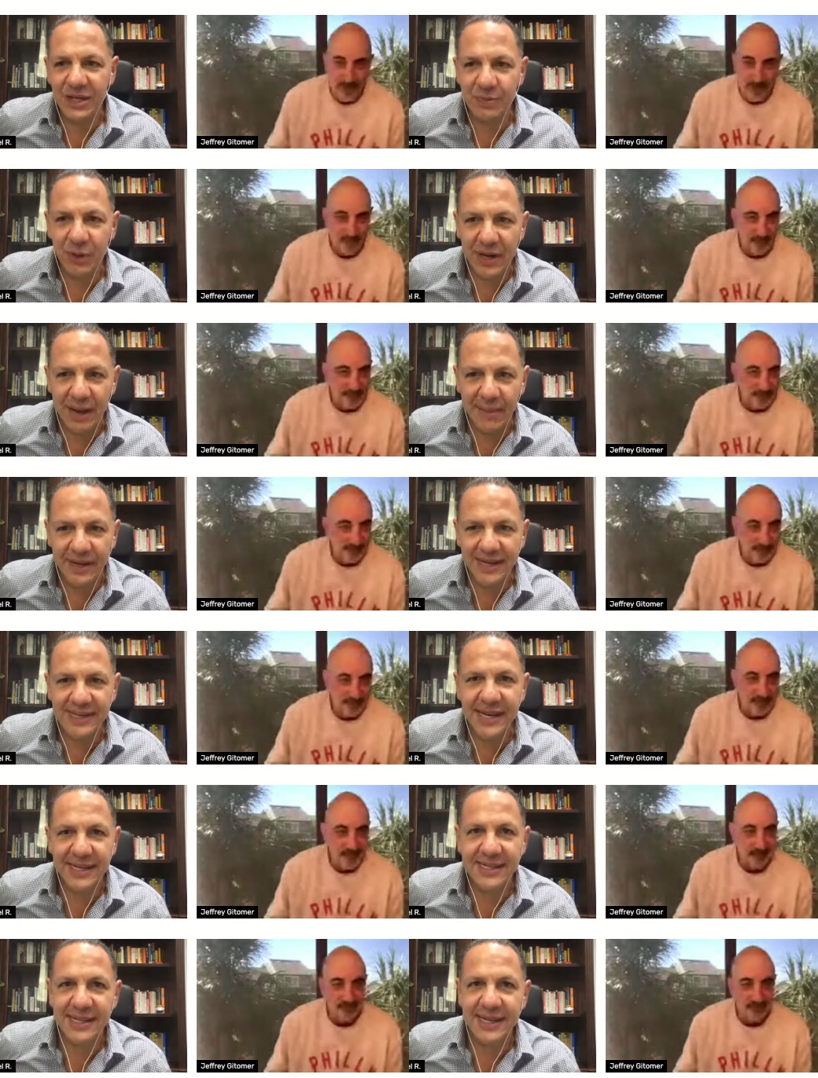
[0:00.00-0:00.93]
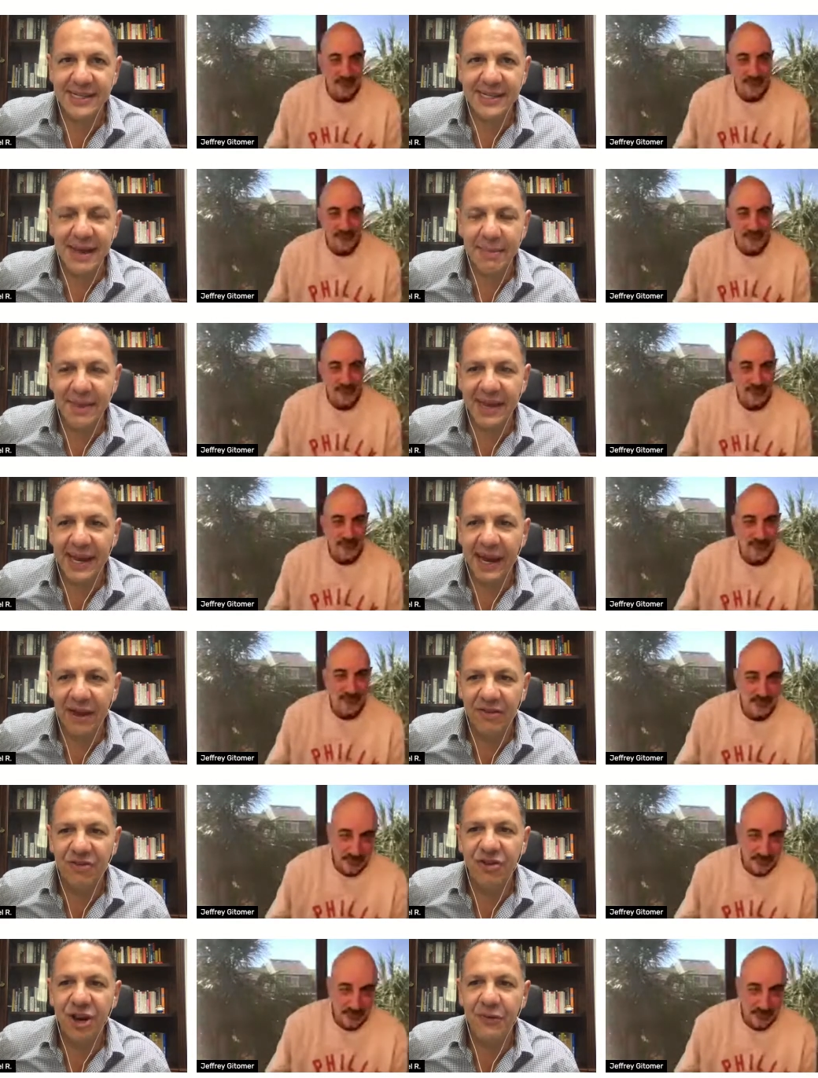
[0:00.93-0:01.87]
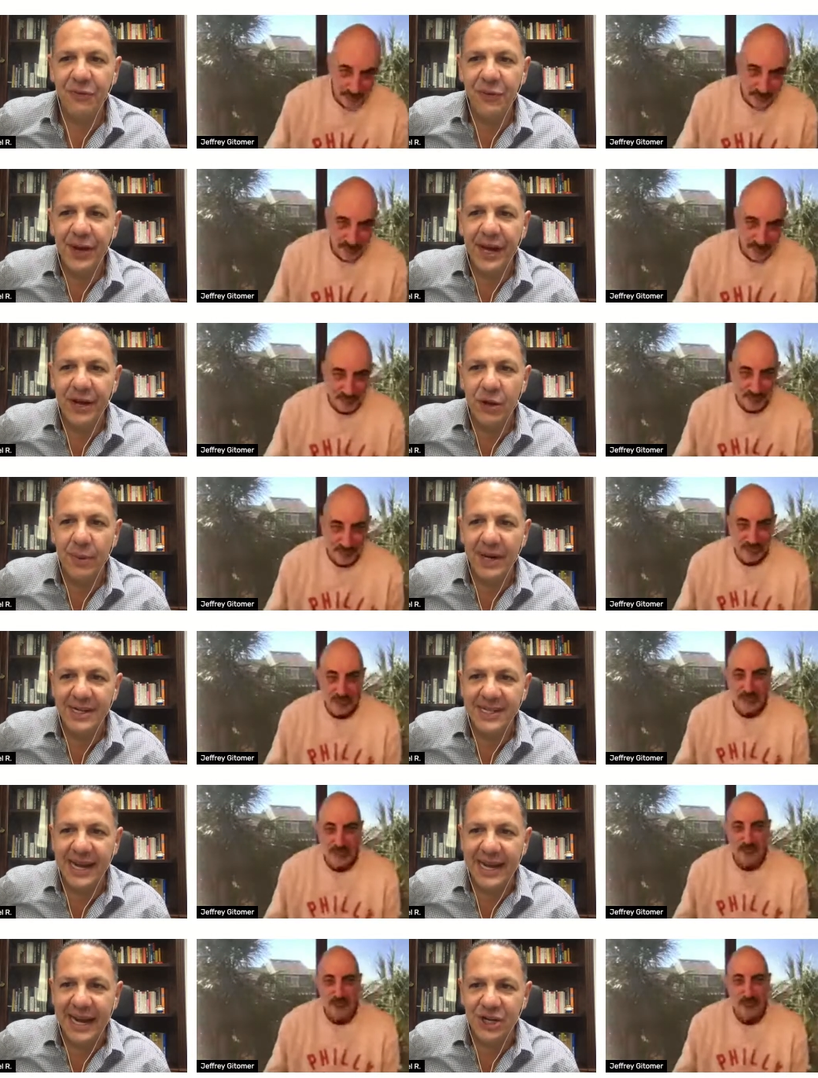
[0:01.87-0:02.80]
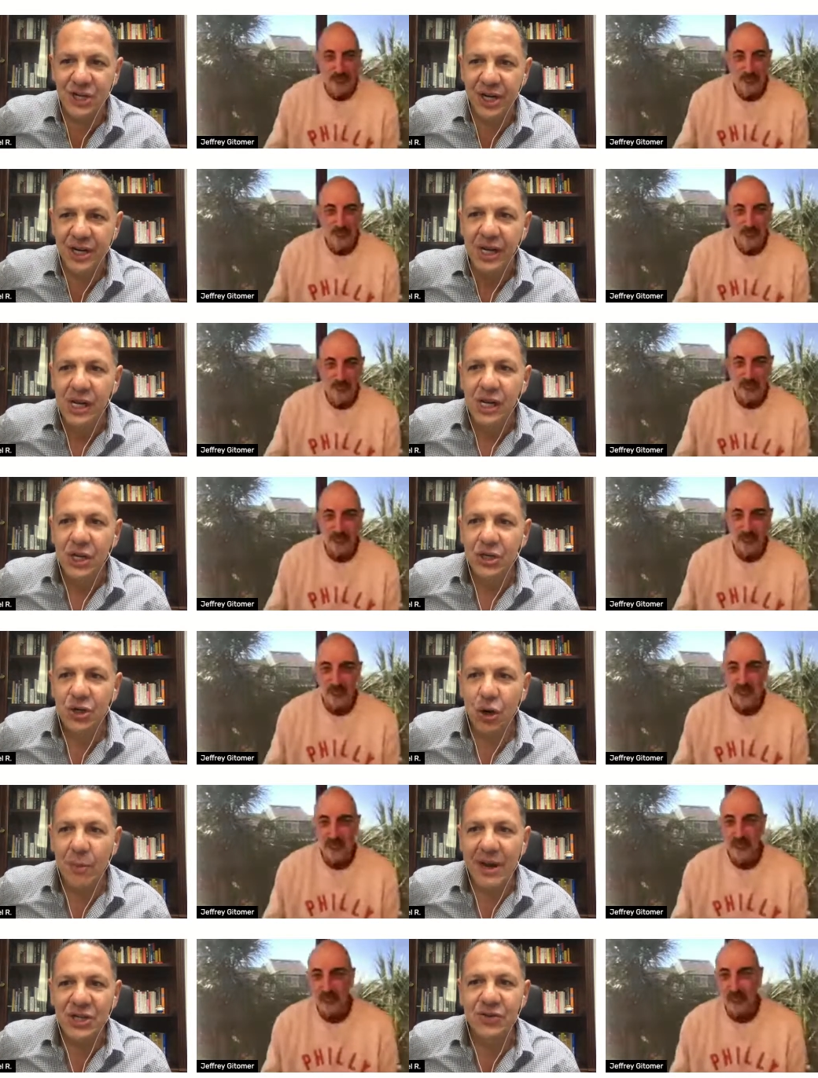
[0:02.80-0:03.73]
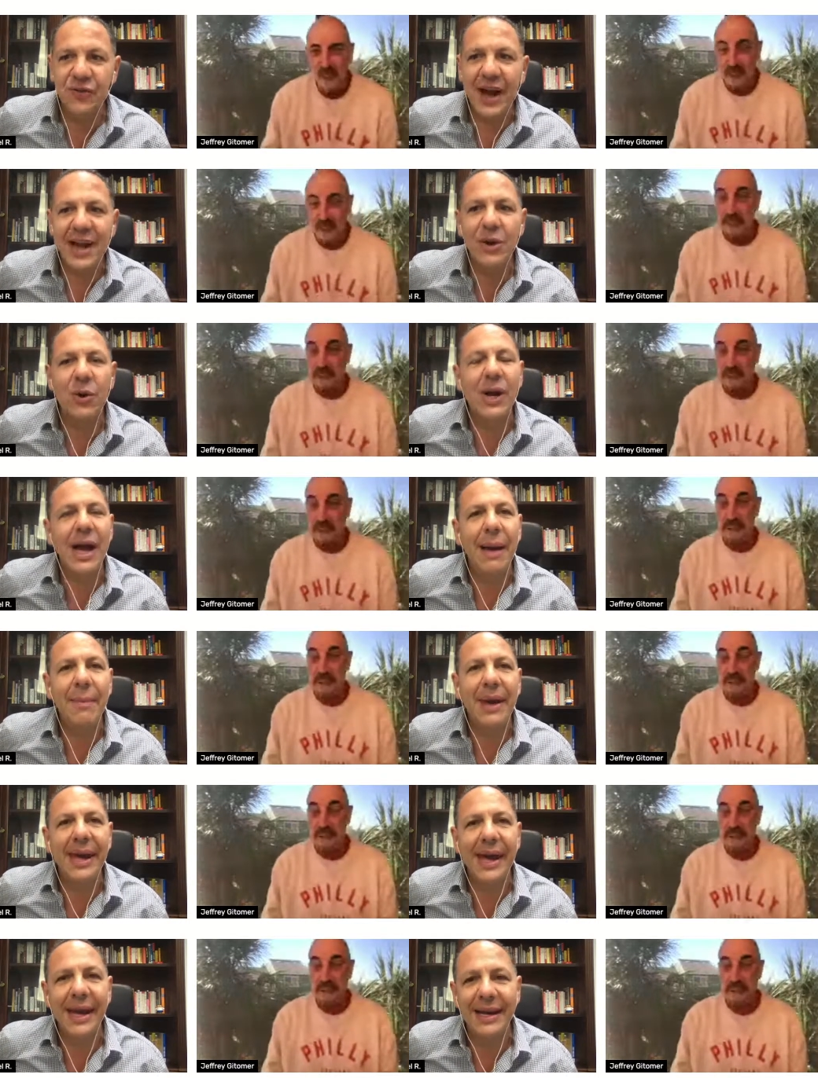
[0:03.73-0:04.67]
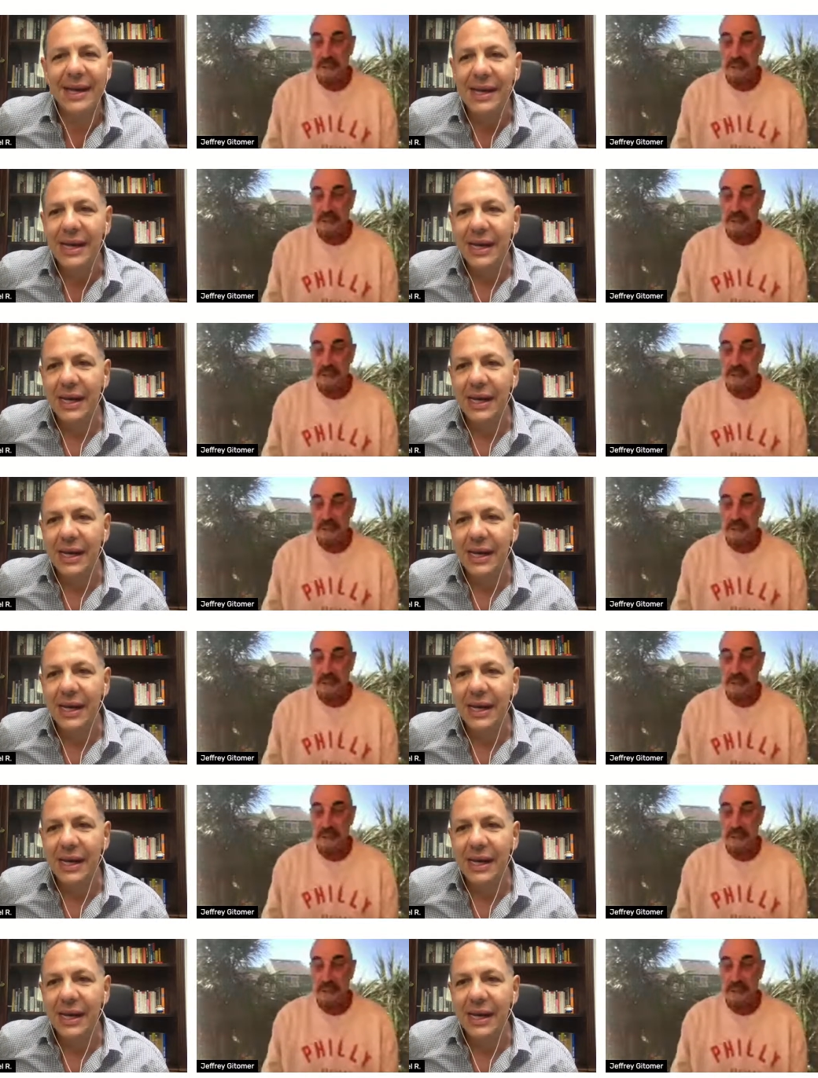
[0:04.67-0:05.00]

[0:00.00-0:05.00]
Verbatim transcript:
Speaker 1: Potamitis has said something else. Jeffrey Gitomer is a legend. So much value coming in.